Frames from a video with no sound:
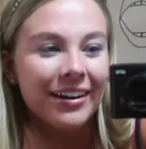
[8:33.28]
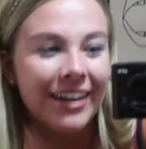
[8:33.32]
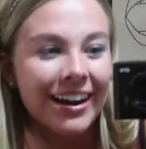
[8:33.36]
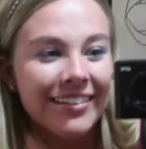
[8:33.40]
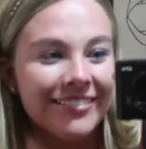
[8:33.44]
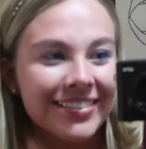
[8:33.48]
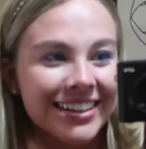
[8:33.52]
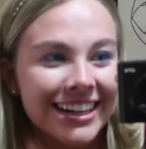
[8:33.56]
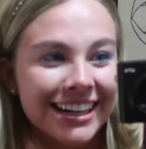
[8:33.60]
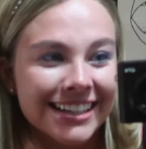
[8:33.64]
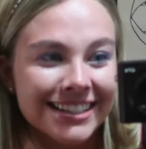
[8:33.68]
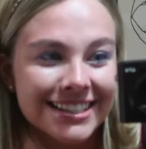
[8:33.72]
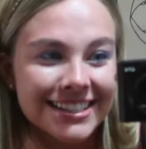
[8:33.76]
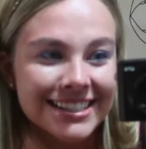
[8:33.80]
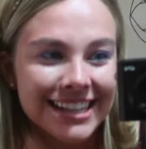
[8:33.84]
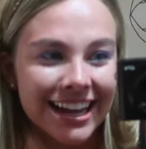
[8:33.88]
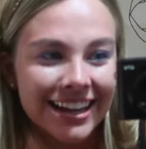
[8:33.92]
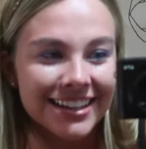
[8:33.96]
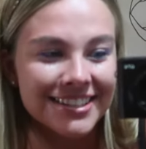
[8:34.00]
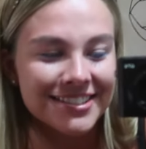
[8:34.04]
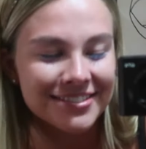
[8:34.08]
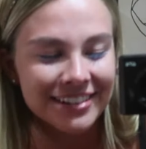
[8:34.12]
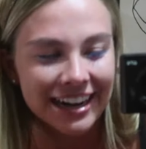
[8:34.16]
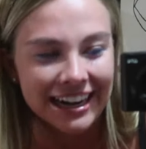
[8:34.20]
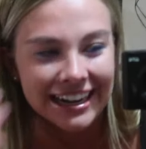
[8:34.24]
are at Vanessa's
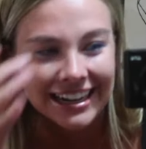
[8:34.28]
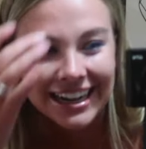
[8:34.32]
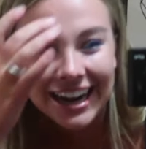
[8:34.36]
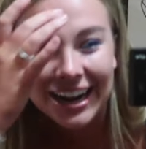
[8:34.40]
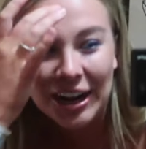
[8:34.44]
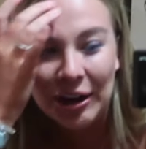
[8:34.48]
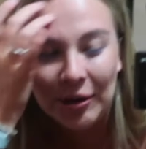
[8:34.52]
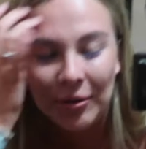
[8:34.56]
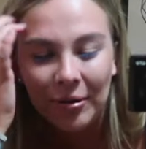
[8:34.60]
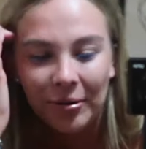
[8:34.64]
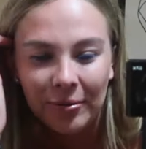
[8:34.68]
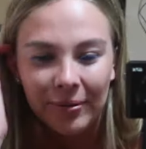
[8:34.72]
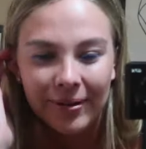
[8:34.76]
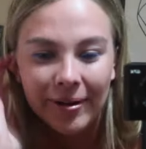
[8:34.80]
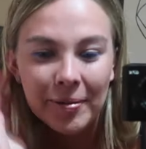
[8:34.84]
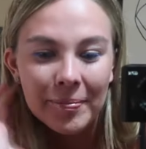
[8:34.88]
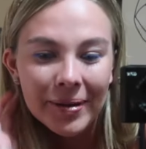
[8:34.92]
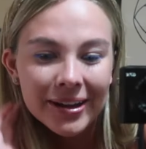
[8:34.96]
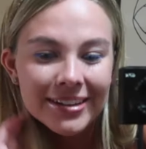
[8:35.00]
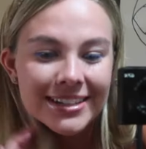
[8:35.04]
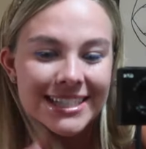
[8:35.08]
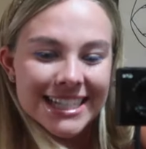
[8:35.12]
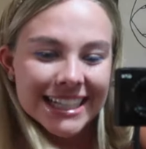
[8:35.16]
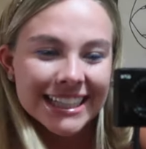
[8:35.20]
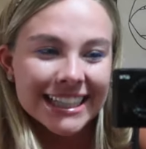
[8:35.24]
house right now. We're
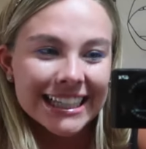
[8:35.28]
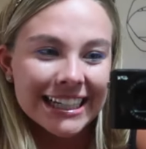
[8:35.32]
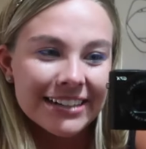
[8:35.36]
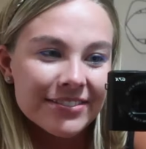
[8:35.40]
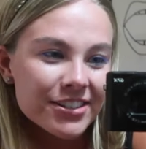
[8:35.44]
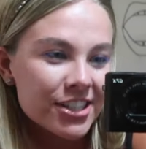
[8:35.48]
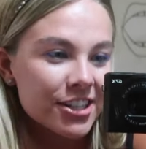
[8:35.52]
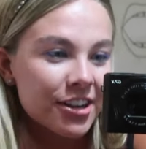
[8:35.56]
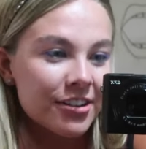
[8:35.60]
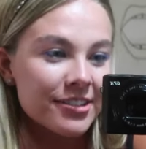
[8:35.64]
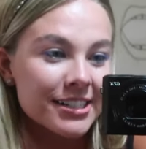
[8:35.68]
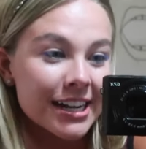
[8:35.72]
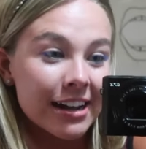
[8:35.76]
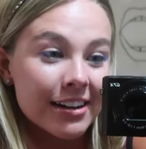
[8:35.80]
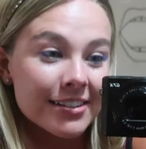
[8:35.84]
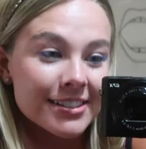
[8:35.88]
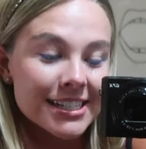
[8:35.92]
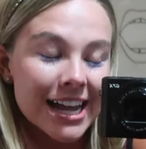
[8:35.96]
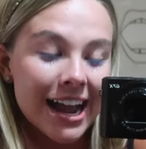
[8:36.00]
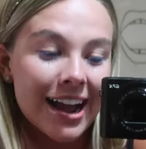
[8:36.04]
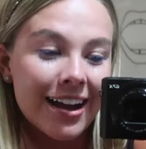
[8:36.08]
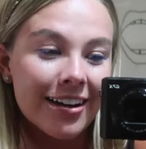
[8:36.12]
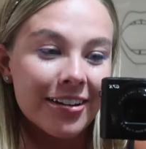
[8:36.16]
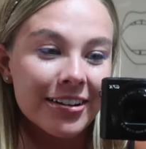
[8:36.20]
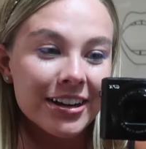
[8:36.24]
about to leave to go
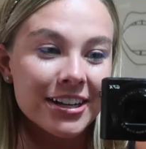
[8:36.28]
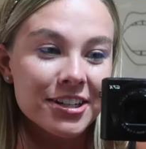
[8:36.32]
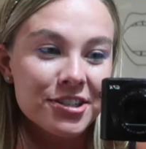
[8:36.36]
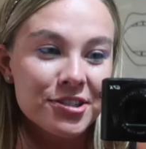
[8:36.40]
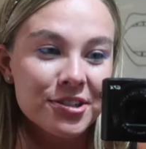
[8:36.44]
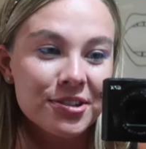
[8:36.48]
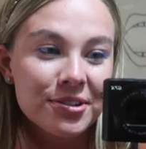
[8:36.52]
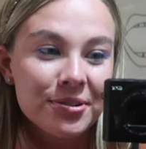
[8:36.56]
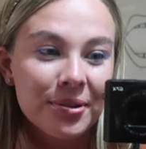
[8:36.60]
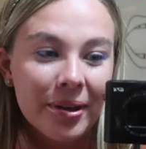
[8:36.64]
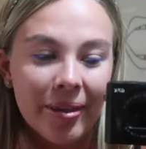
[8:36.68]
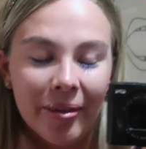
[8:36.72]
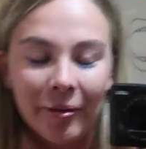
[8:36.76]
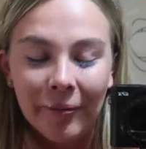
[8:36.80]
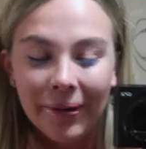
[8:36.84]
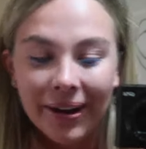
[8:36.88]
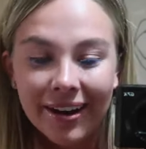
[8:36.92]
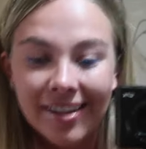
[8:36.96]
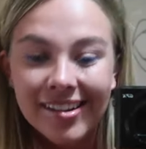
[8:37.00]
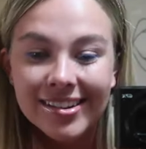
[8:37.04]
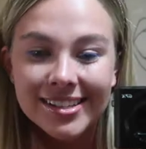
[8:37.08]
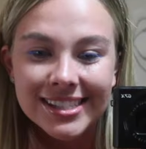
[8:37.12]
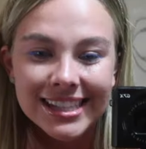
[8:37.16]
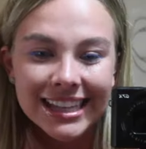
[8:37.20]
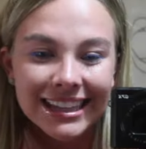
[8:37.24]
downtown to the
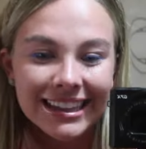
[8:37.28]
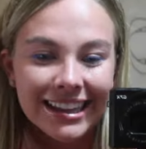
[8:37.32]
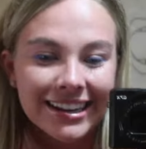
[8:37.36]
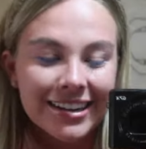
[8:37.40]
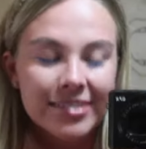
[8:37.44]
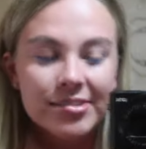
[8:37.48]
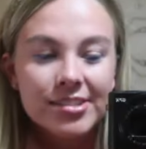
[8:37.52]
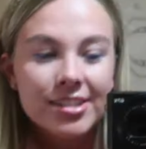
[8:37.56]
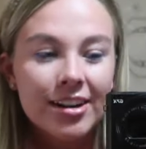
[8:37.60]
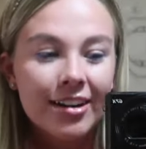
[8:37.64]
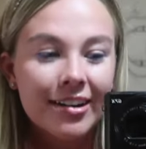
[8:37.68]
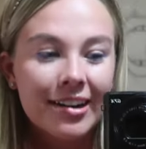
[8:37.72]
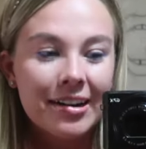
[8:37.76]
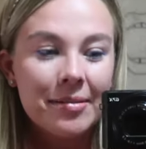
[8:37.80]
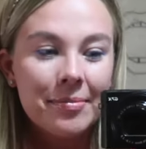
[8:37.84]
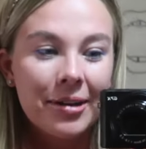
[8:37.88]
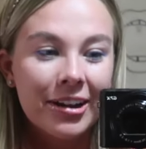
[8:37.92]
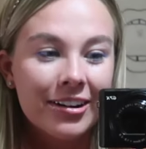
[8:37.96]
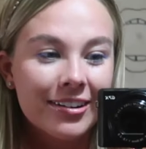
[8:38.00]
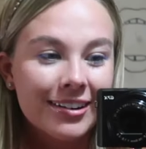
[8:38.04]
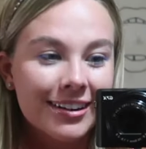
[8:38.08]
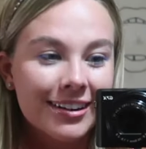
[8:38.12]
warehouse thing that I was talking about